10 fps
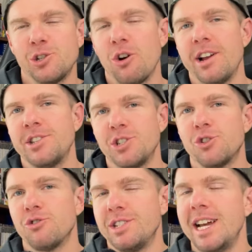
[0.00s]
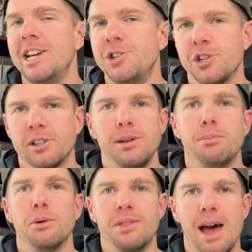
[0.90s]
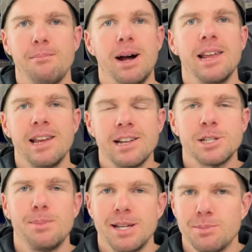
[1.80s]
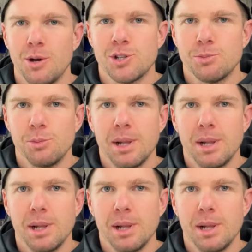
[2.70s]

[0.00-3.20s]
trying to strategically put that money in its best possible